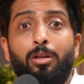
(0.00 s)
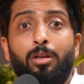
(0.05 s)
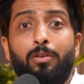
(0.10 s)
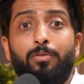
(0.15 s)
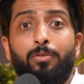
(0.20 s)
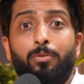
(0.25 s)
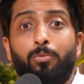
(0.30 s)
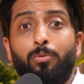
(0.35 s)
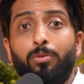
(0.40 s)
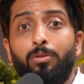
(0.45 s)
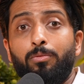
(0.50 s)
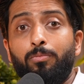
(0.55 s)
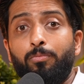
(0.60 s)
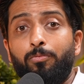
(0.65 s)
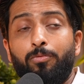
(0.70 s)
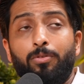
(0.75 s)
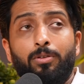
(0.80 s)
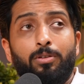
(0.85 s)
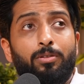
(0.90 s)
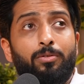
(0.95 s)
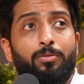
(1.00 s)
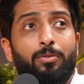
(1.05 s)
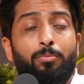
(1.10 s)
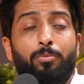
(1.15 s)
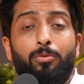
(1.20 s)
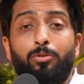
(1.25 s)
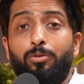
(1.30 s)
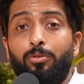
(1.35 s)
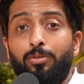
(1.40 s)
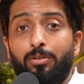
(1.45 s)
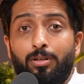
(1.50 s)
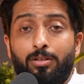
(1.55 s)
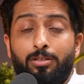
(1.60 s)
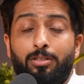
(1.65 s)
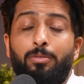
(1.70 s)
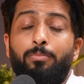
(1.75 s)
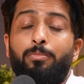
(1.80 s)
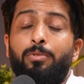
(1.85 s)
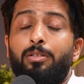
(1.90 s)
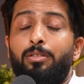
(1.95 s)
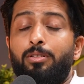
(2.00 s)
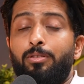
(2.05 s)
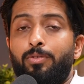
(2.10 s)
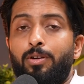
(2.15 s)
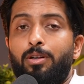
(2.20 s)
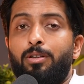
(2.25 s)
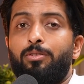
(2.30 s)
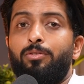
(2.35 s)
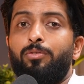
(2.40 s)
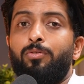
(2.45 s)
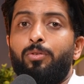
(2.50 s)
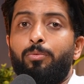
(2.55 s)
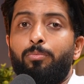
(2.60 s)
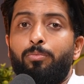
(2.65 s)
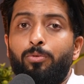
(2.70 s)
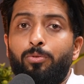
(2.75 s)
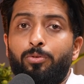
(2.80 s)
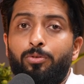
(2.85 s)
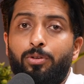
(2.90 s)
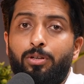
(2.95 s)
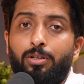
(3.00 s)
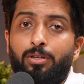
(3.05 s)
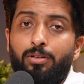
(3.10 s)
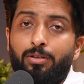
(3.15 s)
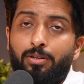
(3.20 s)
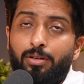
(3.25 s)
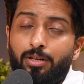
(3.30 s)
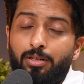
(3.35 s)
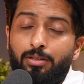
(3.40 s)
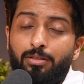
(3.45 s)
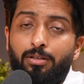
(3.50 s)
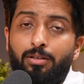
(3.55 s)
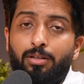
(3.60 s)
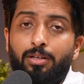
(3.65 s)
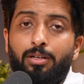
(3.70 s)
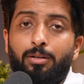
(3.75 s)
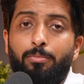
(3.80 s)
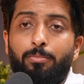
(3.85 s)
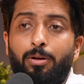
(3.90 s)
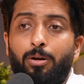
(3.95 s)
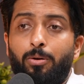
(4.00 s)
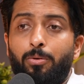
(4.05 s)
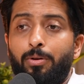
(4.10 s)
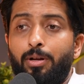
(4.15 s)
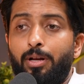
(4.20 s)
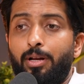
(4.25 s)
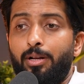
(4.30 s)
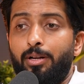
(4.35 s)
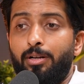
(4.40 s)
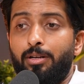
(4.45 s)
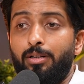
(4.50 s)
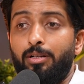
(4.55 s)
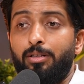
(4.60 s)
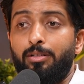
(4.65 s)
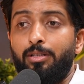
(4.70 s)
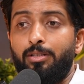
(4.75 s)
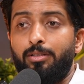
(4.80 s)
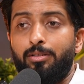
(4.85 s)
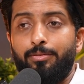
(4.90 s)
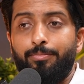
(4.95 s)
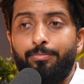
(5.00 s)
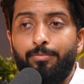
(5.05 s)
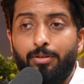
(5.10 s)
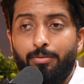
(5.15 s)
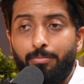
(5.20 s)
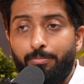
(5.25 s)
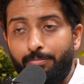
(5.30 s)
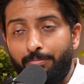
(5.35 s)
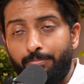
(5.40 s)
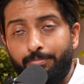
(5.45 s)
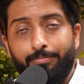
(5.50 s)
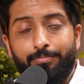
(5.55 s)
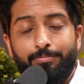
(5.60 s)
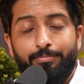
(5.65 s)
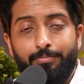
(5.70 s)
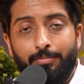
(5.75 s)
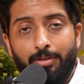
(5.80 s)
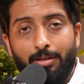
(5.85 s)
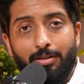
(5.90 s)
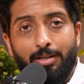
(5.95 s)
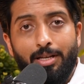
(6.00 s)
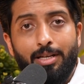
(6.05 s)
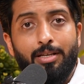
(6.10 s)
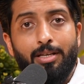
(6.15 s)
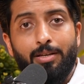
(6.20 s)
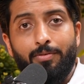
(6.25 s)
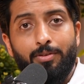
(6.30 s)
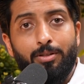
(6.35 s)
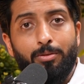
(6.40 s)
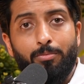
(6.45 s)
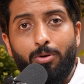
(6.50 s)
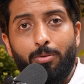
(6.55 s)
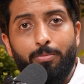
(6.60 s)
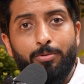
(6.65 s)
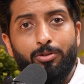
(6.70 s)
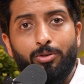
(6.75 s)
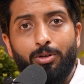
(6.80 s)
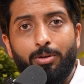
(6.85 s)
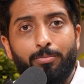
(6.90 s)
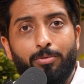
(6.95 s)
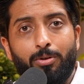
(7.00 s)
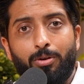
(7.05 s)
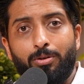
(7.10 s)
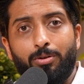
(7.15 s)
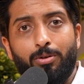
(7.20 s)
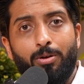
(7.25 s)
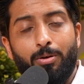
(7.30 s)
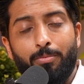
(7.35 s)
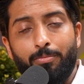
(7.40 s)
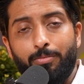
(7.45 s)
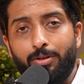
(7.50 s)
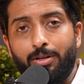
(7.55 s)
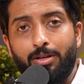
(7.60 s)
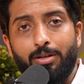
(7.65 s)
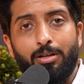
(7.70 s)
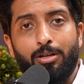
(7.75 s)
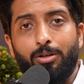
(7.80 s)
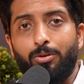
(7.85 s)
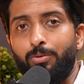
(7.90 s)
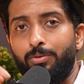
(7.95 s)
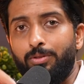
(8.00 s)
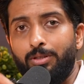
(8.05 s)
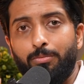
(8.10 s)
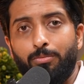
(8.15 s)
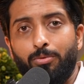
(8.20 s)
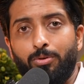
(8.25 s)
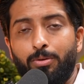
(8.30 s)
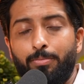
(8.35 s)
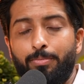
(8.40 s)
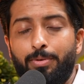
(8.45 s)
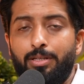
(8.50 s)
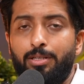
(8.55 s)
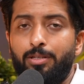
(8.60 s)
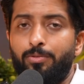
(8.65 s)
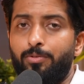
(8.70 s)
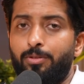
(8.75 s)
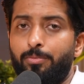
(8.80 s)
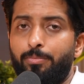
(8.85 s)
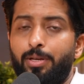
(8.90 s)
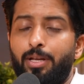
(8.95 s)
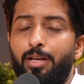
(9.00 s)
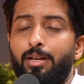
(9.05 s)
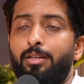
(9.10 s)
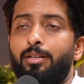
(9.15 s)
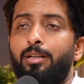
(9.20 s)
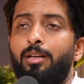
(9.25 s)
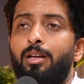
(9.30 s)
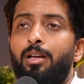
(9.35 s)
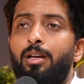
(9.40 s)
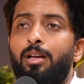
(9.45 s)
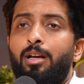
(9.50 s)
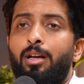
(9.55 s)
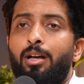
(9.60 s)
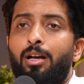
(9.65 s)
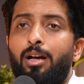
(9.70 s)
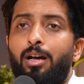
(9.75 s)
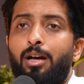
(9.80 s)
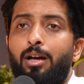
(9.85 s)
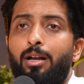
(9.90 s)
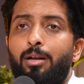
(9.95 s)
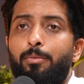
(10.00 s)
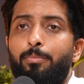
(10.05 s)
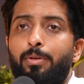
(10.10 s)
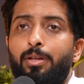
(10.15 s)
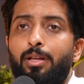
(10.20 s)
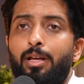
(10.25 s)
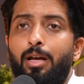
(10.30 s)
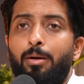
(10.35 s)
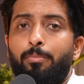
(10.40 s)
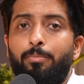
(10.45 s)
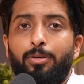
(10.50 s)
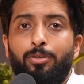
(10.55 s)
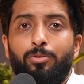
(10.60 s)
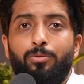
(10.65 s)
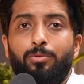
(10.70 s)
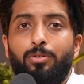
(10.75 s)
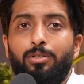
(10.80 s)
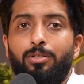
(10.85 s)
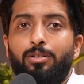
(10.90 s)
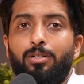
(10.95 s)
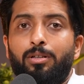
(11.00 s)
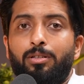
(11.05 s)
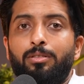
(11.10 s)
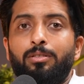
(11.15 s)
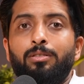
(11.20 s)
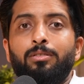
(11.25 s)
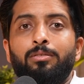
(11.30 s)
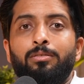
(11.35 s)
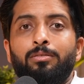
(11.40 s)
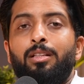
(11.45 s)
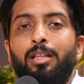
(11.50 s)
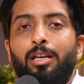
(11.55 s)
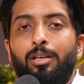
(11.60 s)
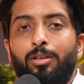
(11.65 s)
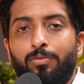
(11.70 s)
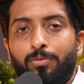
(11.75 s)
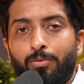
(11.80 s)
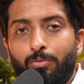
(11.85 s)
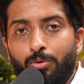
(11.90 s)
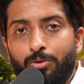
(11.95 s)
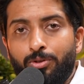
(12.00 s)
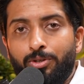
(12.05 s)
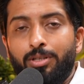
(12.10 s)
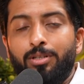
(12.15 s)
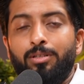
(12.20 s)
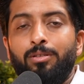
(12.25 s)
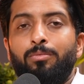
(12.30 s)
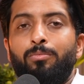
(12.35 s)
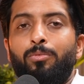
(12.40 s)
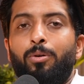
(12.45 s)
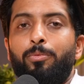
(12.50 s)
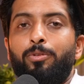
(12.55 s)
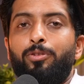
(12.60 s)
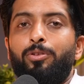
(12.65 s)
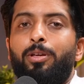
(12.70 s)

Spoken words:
If you want further reports or a customized strategy report, you can hit the link above, and there's a link given the mohammedzohaib.com. You can click over there, book a meeting with me, and I'd be happy to discuss. Thank you for watching. Mohammed